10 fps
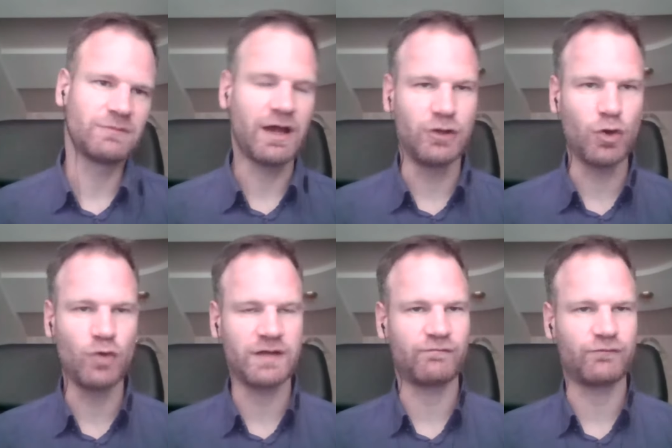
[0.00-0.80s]
I know
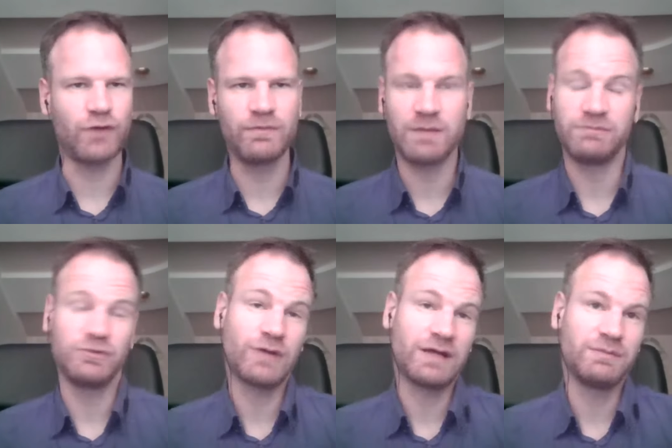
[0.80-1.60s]
that from them,
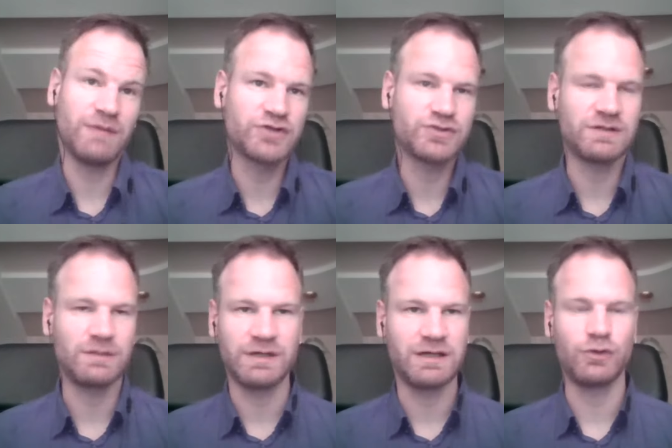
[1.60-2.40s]
you can imagine
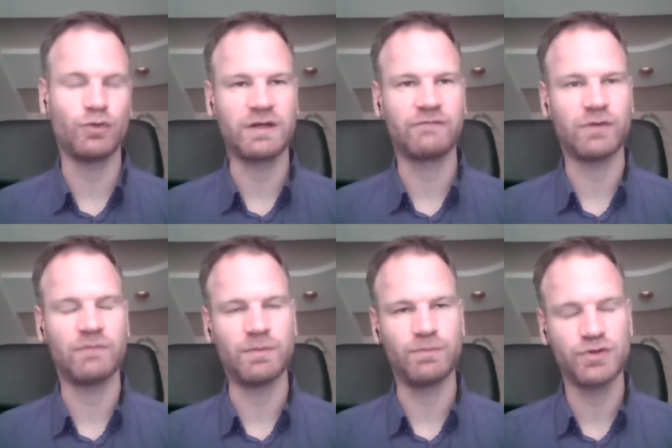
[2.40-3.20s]
that, but I know that
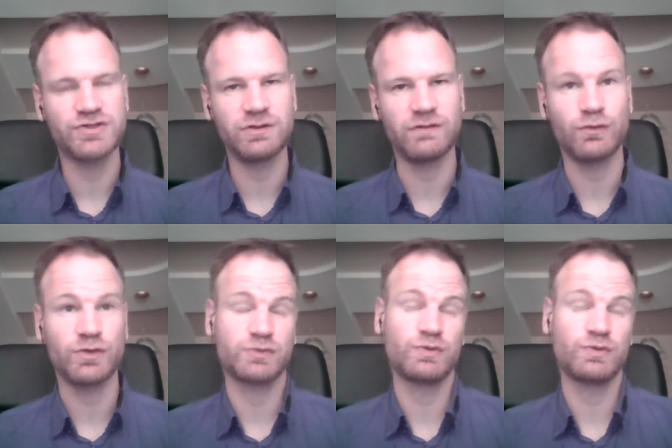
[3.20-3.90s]
from them personally, of course,